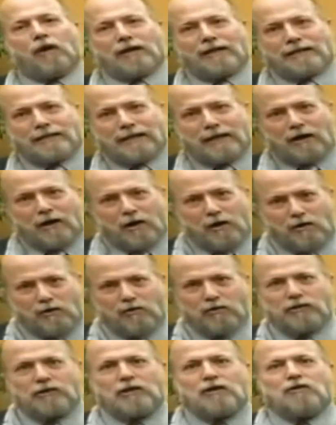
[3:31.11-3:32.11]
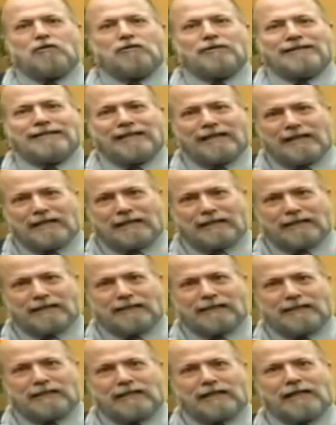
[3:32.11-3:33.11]
what the ozone
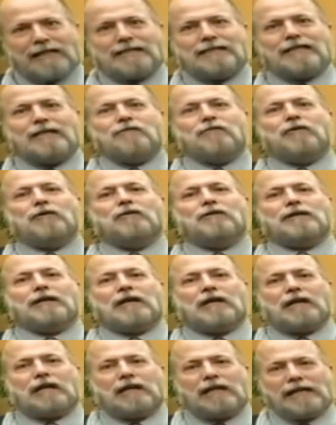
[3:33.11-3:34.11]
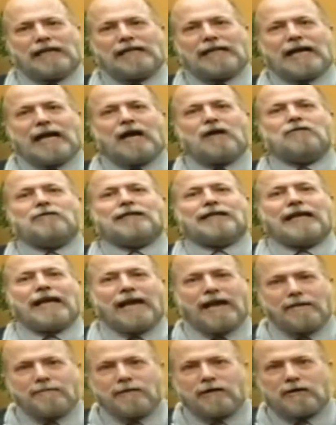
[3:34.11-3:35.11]
does is it will clean out
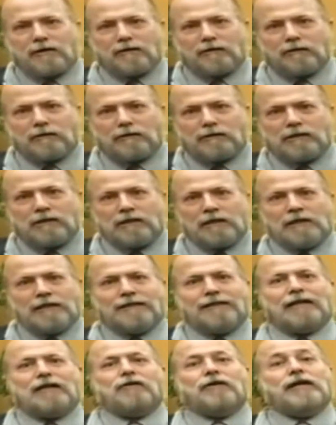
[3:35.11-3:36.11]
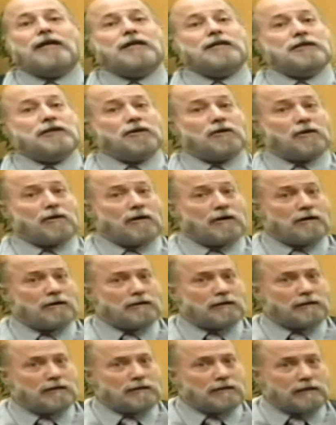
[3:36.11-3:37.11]
chemicals that are in
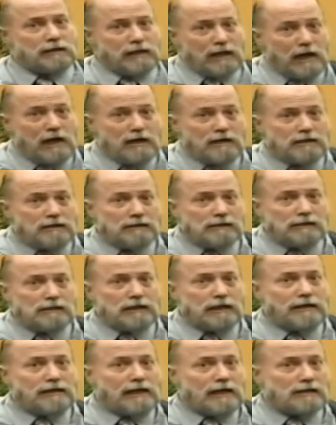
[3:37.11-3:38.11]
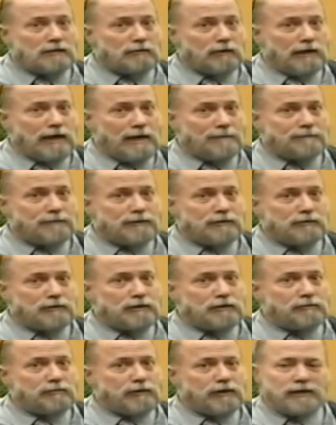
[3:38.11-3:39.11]
your lungs, and that's what happens
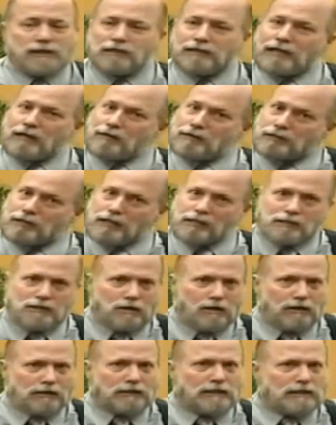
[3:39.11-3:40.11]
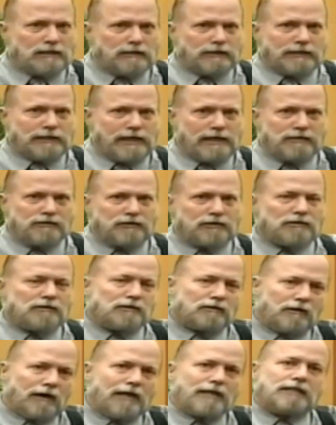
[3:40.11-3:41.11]
when you breathe it. Now, it does cause an irritation,
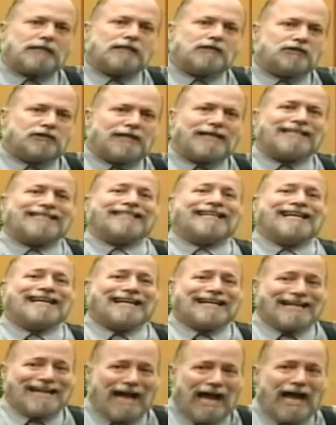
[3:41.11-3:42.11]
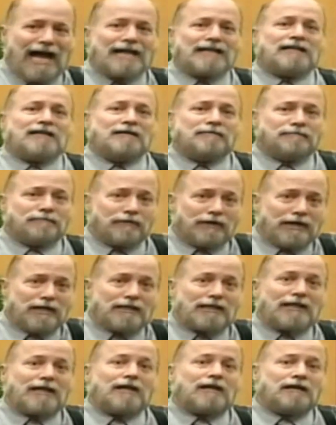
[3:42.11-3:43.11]
so I suggest not
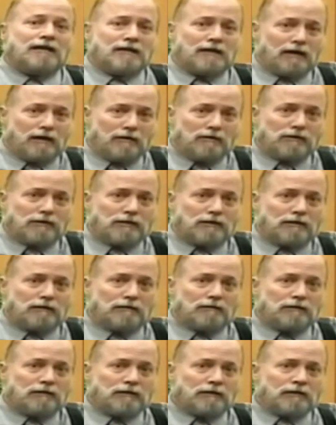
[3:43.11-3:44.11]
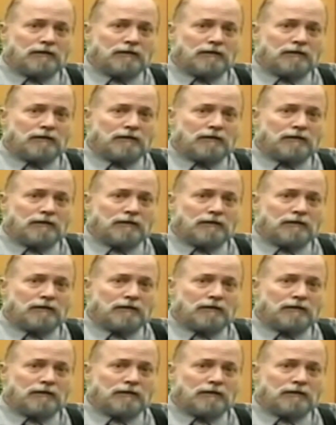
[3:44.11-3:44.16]
breathing ozone,